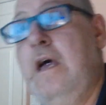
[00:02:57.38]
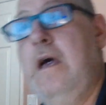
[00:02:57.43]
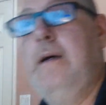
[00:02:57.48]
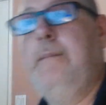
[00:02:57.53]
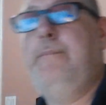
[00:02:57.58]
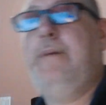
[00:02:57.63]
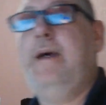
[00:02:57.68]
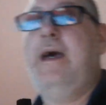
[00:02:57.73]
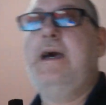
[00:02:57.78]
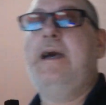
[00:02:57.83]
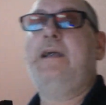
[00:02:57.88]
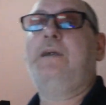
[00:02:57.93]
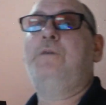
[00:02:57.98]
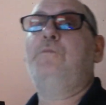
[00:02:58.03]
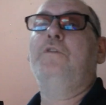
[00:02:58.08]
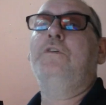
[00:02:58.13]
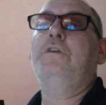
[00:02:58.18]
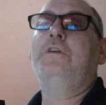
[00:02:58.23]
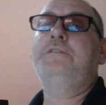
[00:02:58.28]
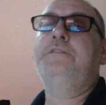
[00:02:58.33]

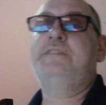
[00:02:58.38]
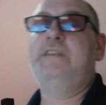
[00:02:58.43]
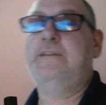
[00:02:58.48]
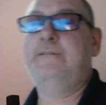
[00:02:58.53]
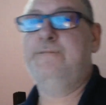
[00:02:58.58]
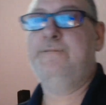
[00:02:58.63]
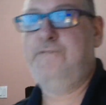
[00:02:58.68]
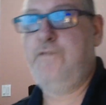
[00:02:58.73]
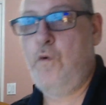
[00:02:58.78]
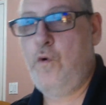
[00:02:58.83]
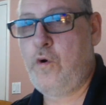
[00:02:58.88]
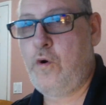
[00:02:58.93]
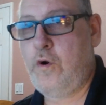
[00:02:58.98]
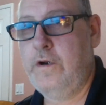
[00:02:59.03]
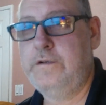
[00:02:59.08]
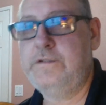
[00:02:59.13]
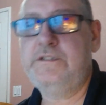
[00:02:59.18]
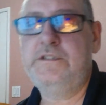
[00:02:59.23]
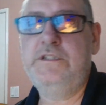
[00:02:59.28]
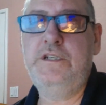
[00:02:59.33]
backwards and
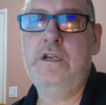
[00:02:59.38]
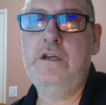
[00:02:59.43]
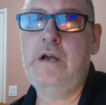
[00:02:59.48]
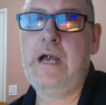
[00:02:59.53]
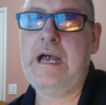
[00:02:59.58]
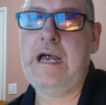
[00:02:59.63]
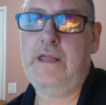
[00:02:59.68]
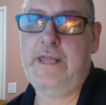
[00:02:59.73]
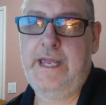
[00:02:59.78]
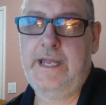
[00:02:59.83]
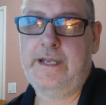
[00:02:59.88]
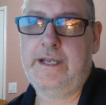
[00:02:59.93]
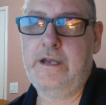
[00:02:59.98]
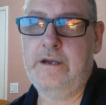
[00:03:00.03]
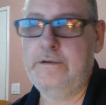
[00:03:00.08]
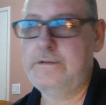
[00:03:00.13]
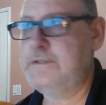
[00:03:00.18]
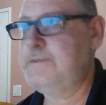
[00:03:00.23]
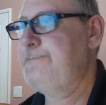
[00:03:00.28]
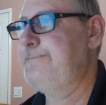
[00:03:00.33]
forwards. You know how that
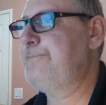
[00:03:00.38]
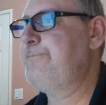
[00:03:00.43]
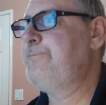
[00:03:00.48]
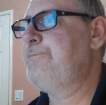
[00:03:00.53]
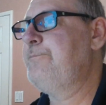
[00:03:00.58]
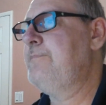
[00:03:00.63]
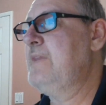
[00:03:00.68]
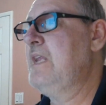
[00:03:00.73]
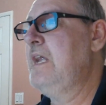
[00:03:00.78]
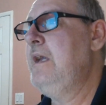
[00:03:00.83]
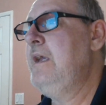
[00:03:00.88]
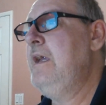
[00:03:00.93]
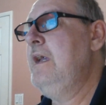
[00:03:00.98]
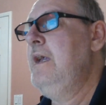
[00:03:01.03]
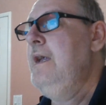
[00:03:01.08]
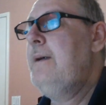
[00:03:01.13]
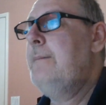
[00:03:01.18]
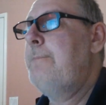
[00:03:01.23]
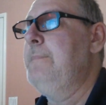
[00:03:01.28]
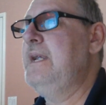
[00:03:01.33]
goes. But